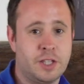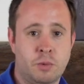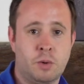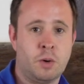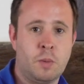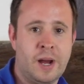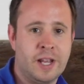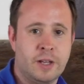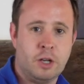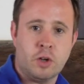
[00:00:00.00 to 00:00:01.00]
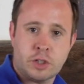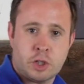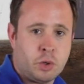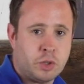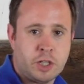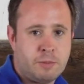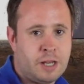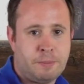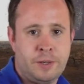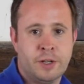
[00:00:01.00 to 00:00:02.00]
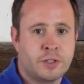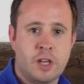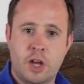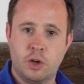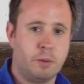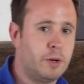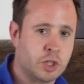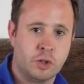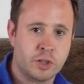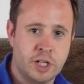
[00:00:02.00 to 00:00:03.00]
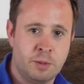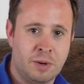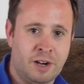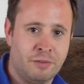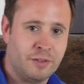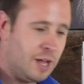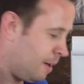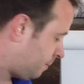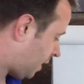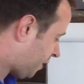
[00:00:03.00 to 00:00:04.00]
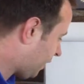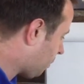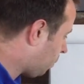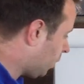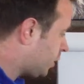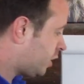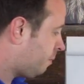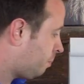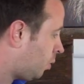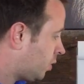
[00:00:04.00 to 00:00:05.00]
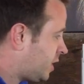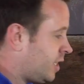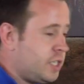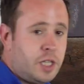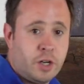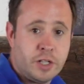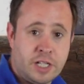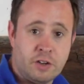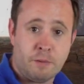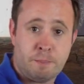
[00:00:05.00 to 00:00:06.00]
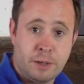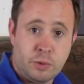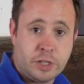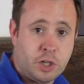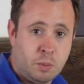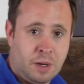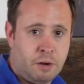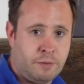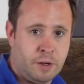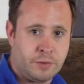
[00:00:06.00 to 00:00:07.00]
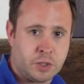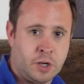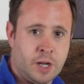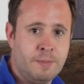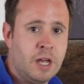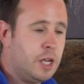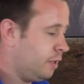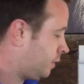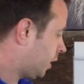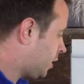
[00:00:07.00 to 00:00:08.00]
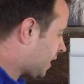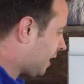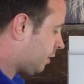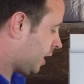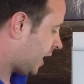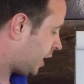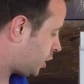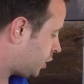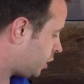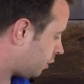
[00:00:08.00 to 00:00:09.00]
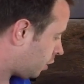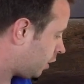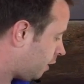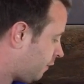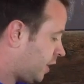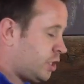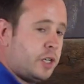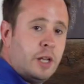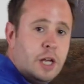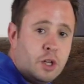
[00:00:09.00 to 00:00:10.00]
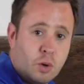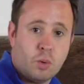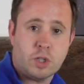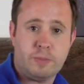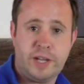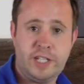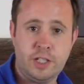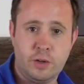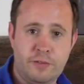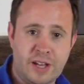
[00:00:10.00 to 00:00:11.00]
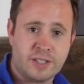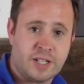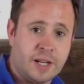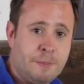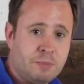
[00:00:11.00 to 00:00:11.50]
it the wrong way. Lots of short-term happiness, not much long-term wealth. But I think once you've bought into the idea of building your wealth over time, you've done your calculations, you've got your vision, you're automating your investing,